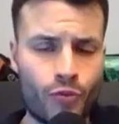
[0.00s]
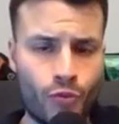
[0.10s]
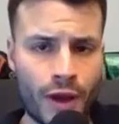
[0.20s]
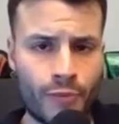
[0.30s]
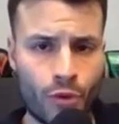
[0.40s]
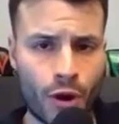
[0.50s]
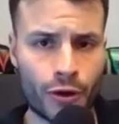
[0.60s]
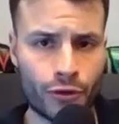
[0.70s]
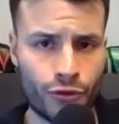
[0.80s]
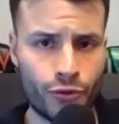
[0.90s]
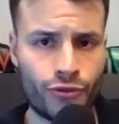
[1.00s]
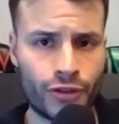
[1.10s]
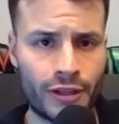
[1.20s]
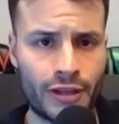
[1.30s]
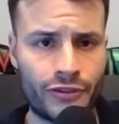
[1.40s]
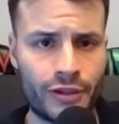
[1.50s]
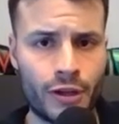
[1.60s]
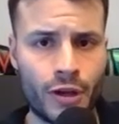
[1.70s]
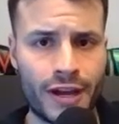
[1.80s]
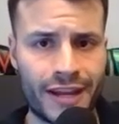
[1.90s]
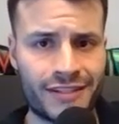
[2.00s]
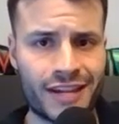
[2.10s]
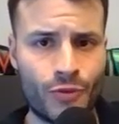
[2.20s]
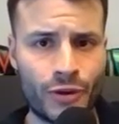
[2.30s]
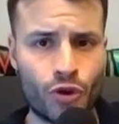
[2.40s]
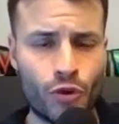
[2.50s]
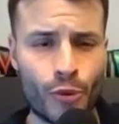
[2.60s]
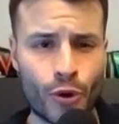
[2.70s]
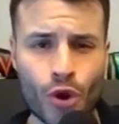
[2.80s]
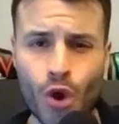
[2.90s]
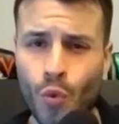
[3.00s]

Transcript: right prior to Sonny Liston against Henry Cooper,